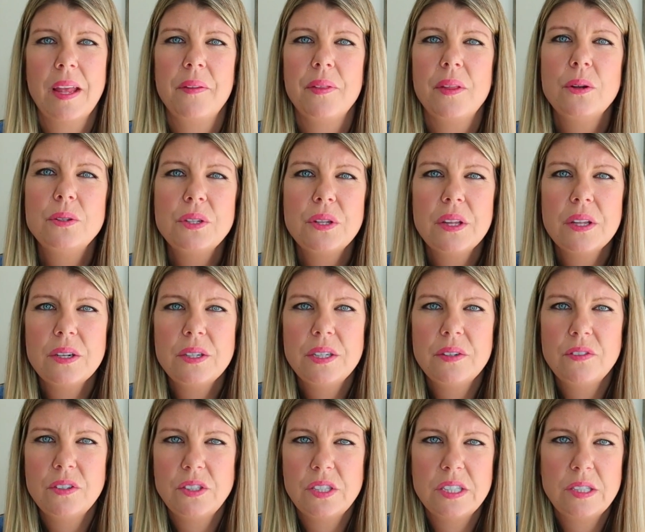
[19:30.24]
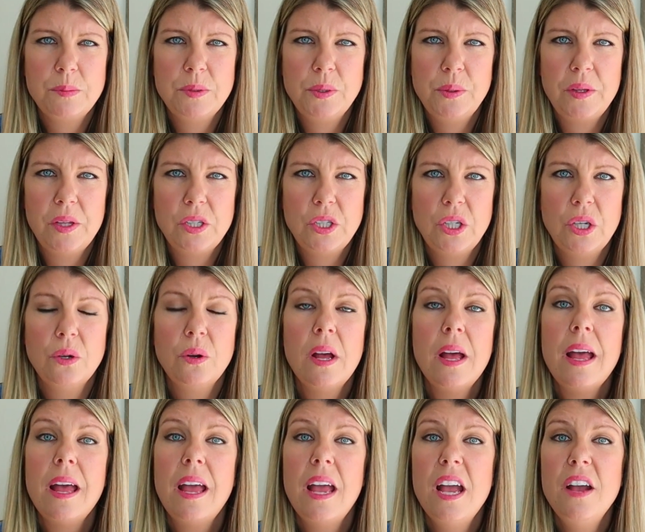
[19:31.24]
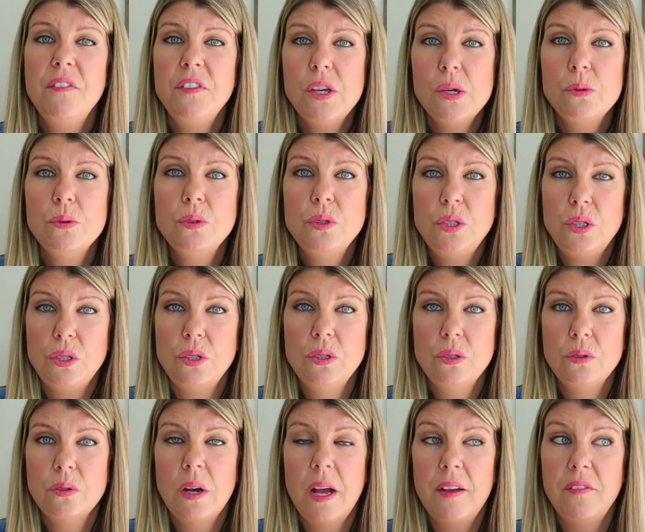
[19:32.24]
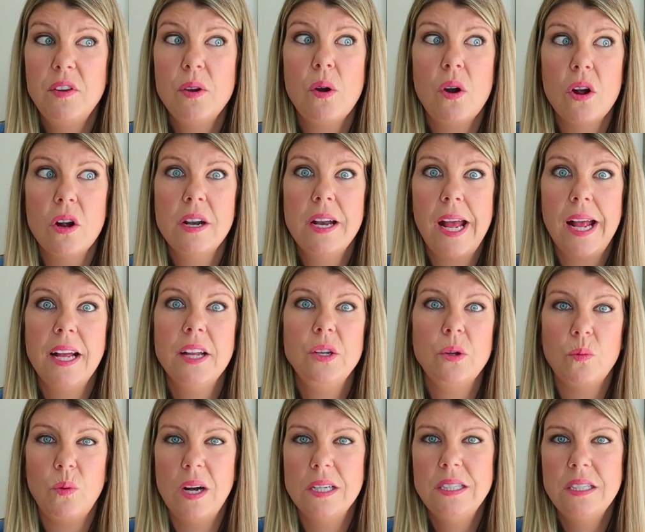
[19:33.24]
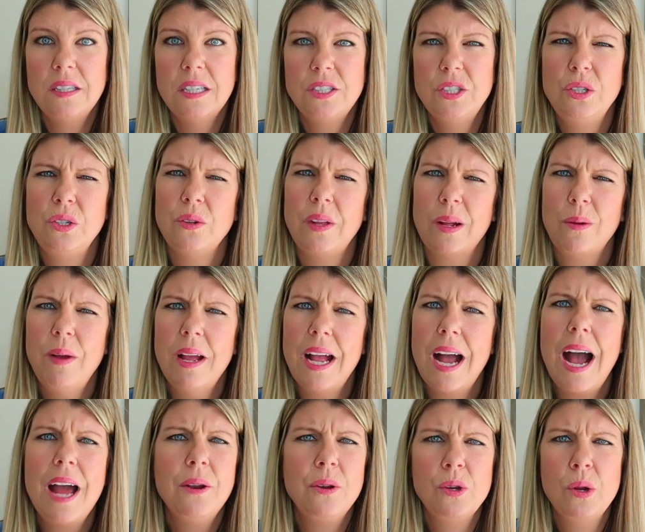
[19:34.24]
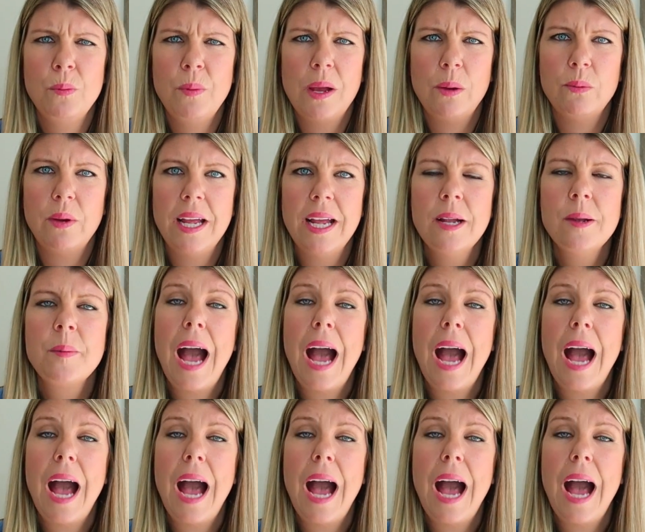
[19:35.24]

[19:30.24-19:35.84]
Those are little differences between the two. If you are an 8 and you're watching this and you're like, wait, I don't know my wing,